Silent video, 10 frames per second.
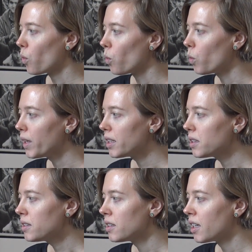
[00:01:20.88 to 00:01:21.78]

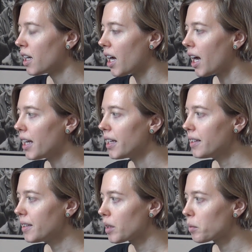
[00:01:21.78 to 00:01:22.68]
Well, I
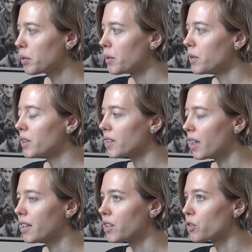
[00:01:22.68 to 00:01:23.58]
ended up
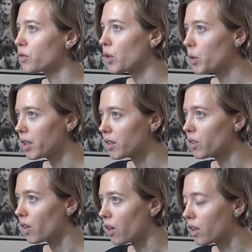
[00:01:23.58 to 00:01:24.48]
deciding to
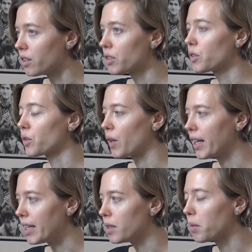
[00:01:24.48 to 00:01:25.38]
focus on
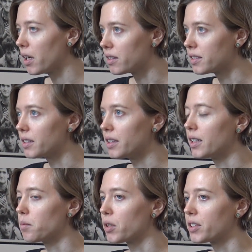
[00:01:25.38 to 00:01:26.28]
trade policy
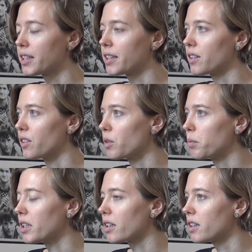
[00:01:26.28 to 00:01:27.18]
in particular
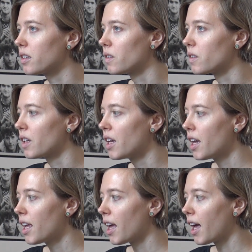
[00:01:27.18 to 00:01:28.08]
because
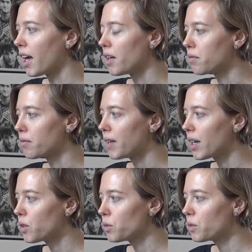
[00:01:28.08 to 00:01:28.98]
I
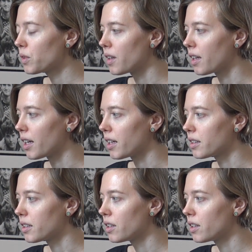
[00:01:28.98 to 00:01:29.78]
found that